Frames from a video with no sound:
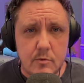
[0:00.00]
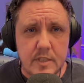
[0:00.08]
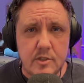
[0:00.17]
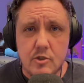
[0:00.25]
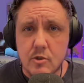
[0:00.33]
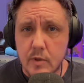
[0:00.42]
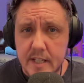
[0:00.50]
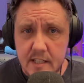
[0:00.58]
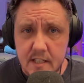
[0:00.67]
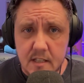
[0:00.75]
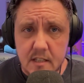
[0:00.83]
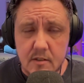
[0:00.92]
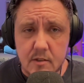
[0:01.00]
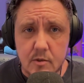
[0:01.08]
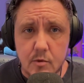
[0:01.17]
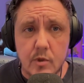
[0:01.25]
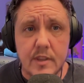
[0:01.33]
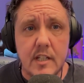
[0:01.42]
enjoy
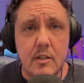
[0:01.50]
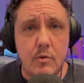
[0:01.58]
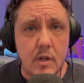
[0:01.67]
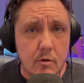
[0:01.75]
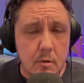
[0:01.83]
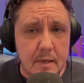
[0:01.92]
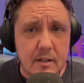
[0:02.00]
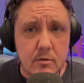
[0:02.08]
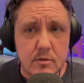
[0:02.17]
or that you know about.